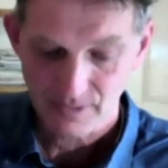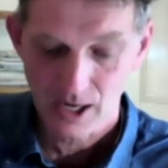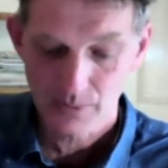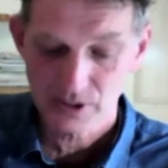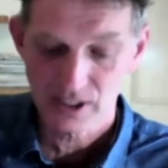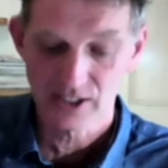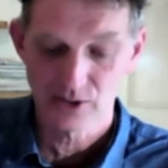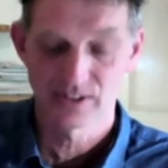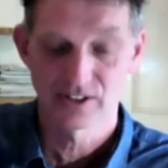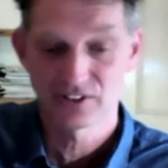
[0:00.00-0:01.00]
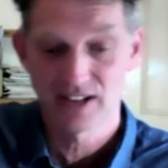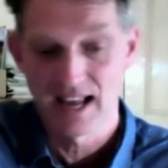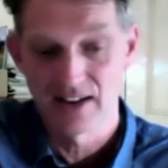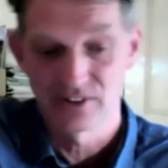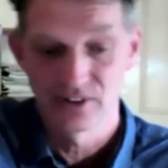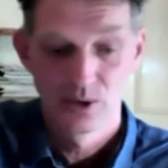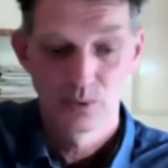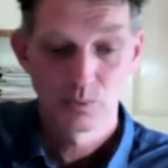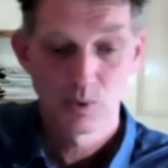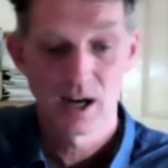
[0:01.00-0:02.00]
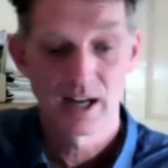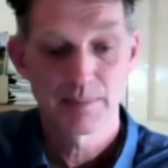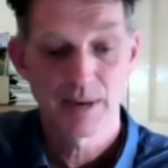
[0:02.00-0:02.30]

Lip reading: I would like to understand why